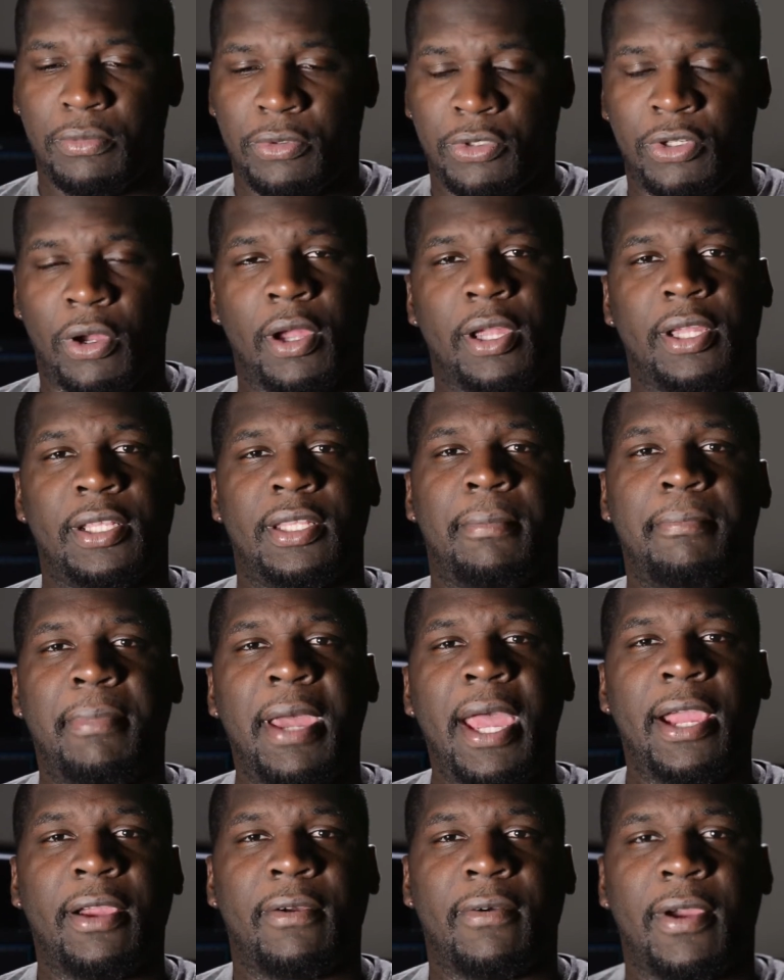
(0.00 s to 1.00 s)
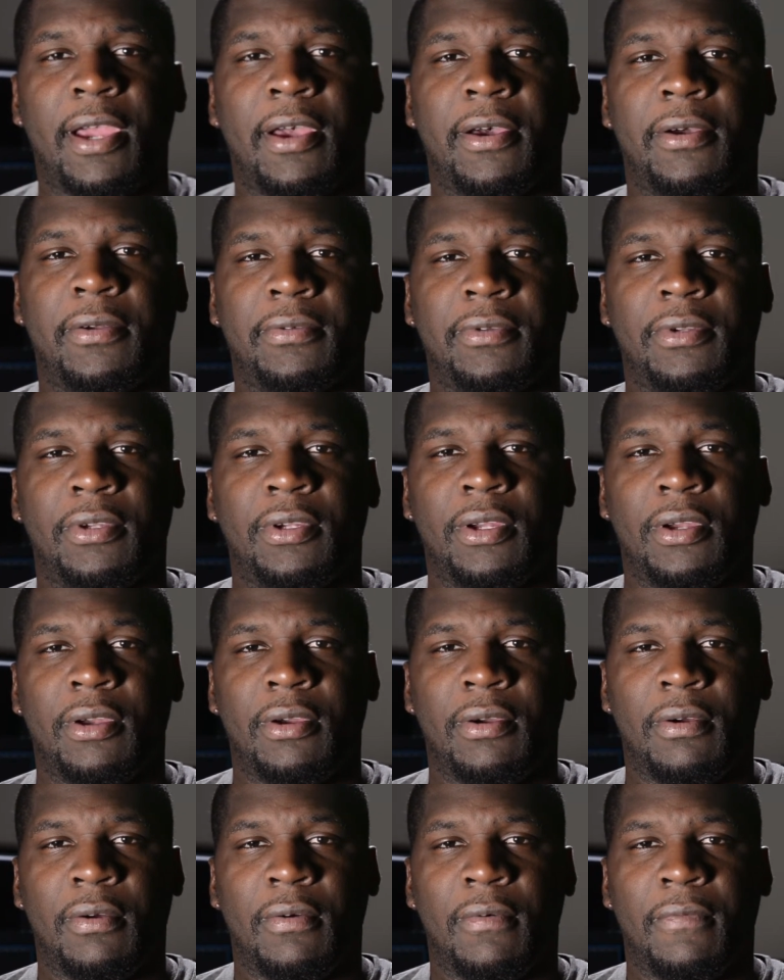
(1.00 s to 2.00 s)
darken the background
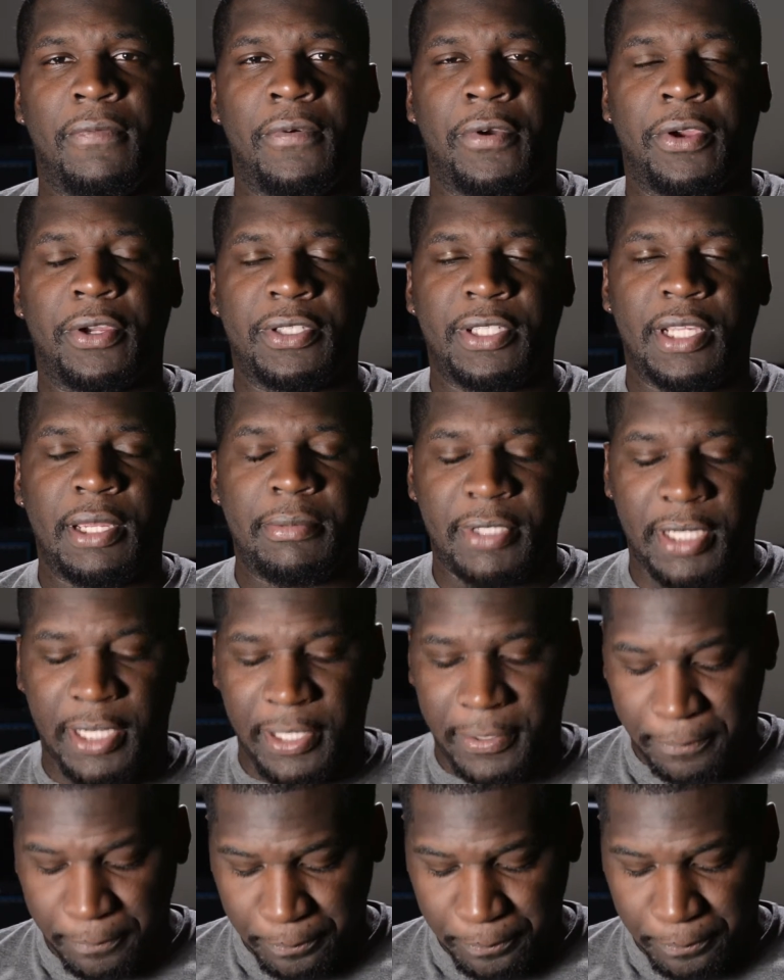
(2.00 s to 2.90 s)
for your subject